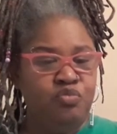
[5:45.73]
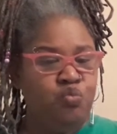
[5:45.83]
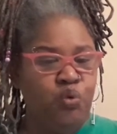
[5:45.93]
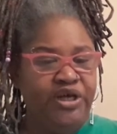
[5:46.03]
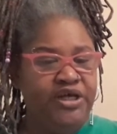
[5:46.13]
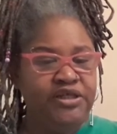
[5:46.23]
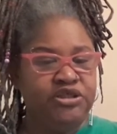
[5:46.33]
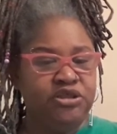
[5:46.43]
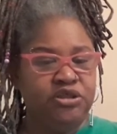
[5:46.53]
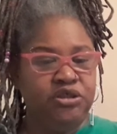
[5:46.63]

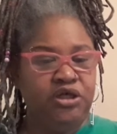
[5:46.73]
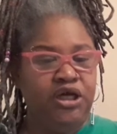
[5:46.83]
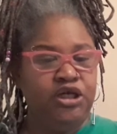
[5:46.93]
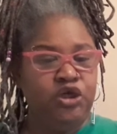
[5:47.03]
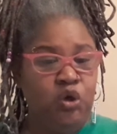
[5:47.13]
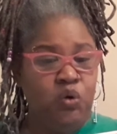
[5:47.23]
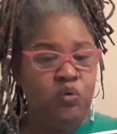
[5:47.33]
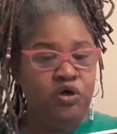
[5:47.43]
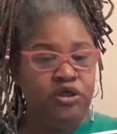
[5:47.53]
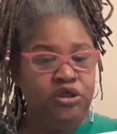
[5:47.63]
wheat and
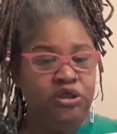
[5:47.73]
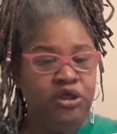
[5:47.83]
corn